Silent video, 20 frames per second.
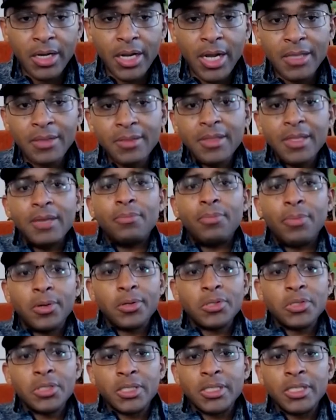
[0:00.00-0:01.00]
I think
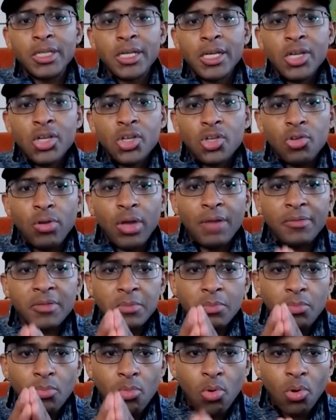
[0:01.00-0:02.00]
personally you have a
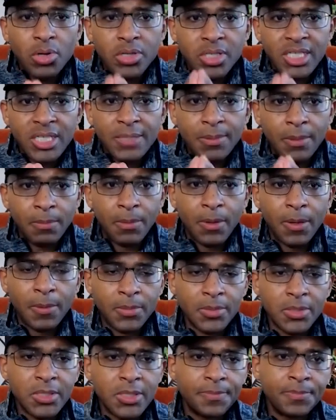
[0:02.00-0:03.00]
more deeper
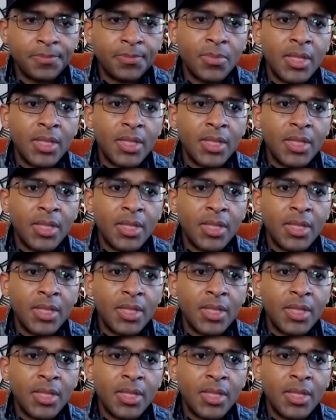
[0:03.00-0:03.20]
purpose,